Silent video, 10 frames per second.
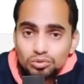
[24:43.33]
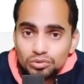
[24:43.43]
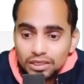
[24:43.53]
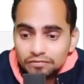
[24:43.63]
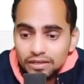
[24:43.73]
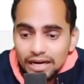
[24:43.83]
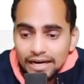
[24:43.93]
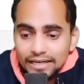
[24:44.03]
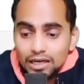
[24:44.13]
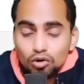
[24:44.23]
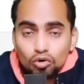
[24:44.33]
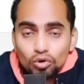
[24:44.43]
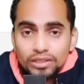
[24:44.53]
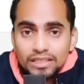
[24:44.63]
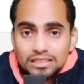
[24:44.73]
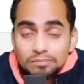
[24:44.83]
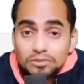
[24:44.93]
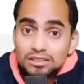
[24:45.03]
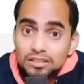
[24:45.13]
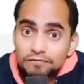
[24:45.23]
so it will handle all the
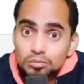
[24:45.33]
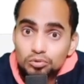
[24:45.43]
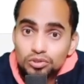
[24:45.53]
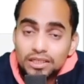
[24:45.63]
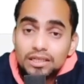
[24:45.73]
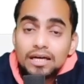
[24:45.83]
exceptions if you put it